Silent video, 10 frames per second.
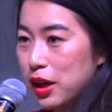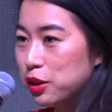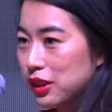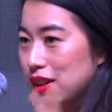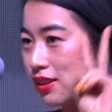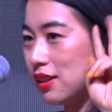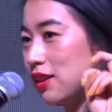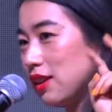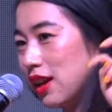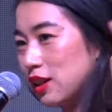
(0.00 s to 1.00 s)
by the way, that's
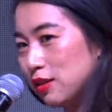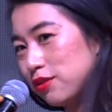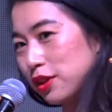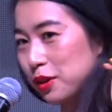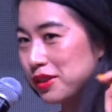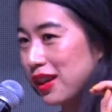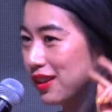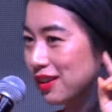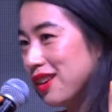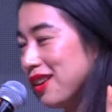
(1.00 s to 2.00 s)
a kind of,
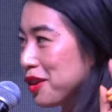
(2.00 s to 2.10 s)
saying,